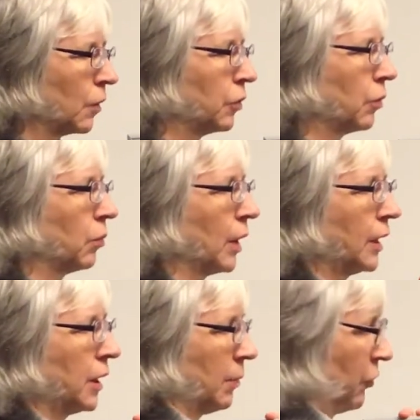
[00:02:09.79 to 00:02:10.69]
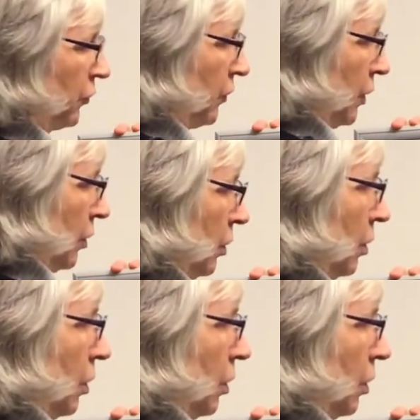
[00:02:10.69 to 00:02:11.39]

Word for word: The right hemisphere